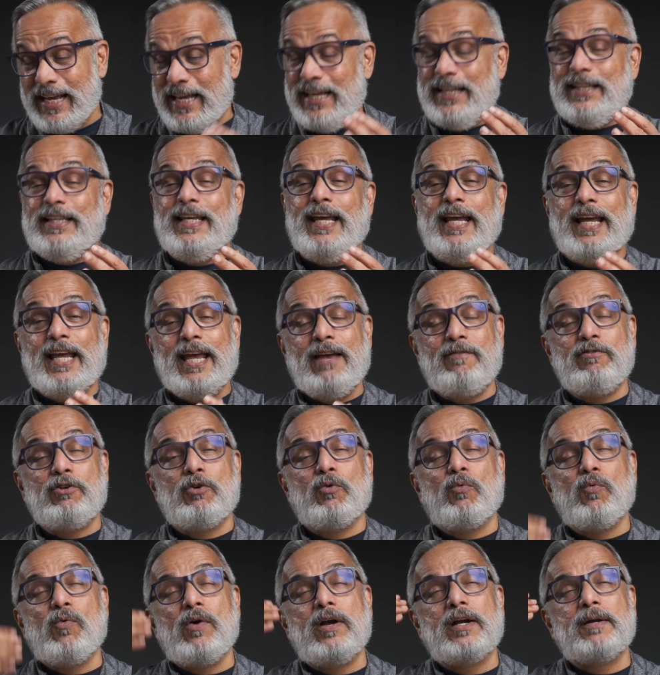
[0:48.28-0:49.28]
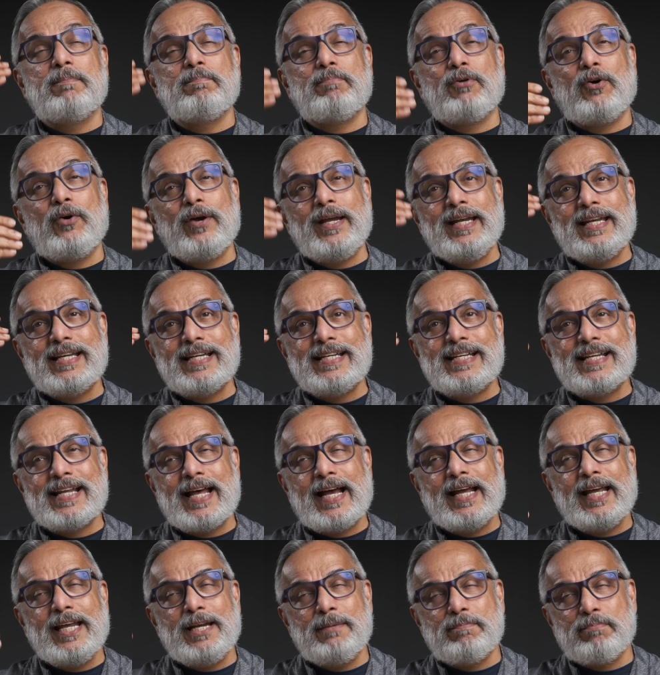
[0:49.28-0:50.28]
they gave you
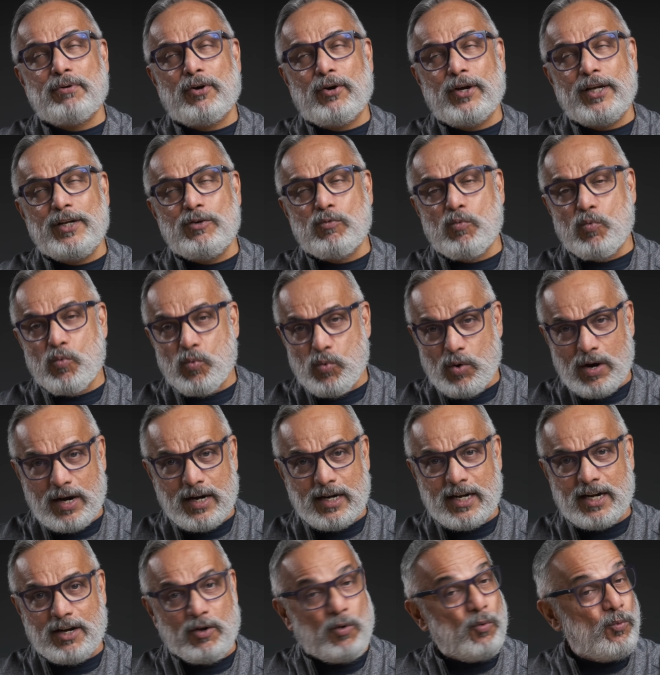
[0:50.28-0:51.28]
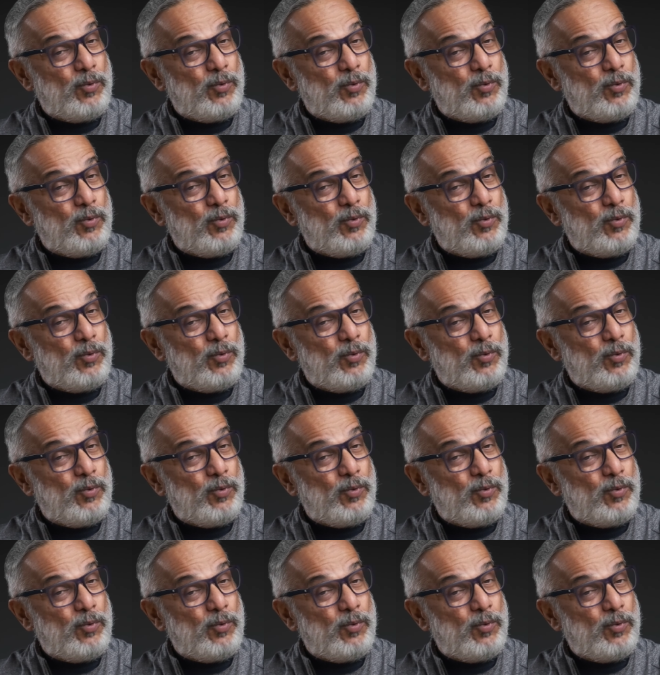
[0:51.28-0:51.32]
1.9.1,